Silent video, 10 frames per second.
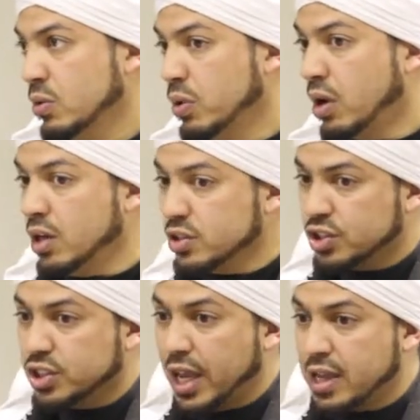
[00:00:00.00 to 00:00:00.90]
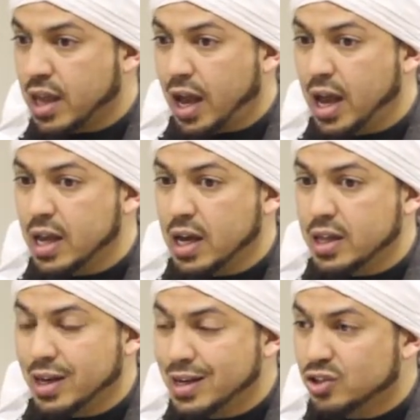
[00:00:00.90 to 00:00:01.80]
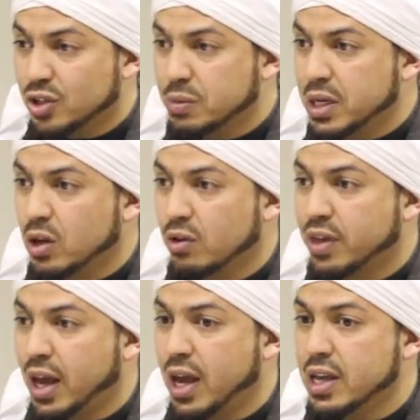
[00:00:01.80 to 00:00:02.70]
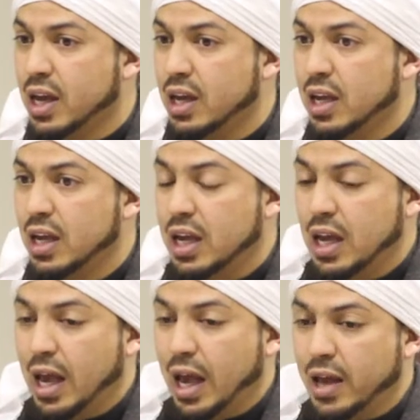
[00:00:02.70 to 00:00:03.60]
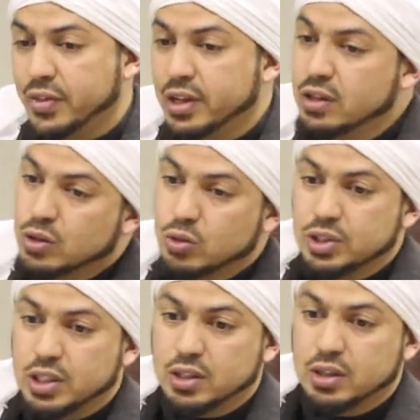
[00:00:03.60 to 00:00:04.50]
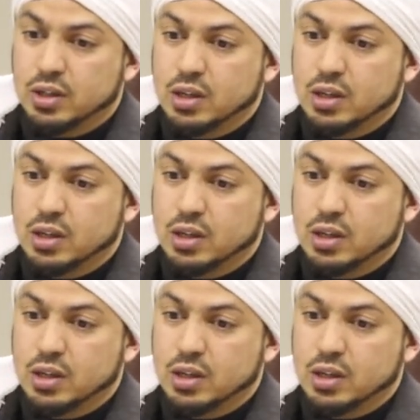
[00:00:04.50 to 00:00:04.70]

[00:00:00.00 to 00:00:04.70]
We can't just take the ayah, the literal meaning of the ayah, and then use it.